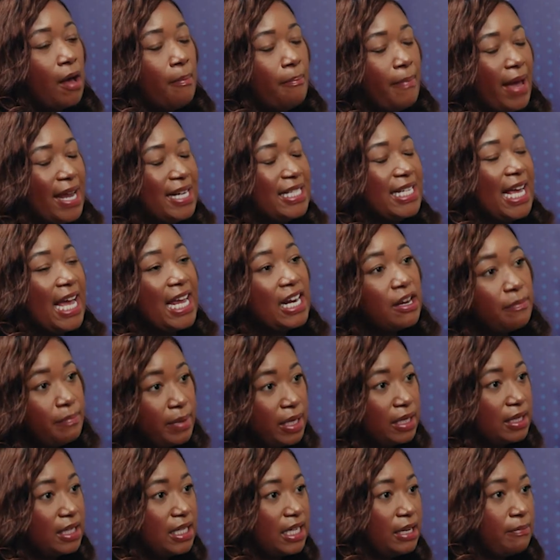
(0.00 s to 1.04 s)

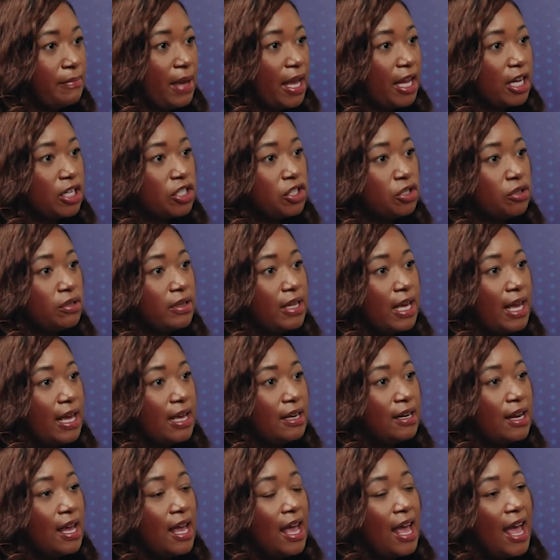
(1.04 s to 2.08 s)
maintainability, making sure
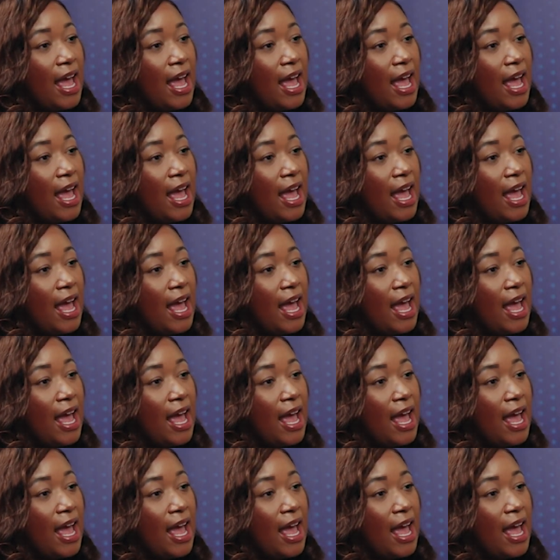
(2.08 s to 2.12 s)
that